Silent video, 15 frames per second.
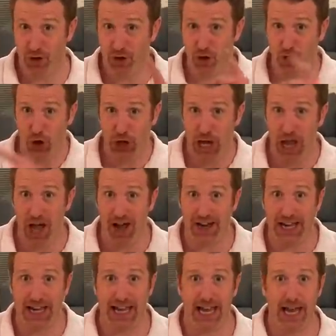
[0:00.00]
Good
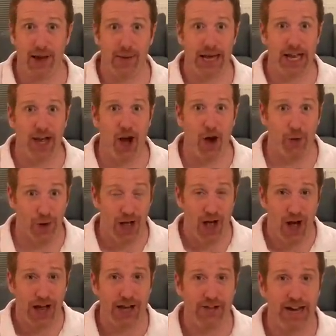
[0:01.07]
luck. Here we go.
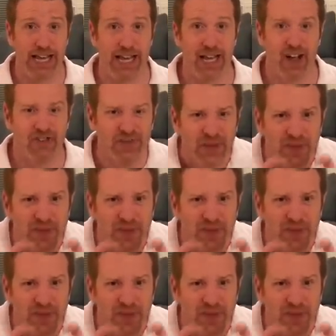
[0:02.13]
Are you ready?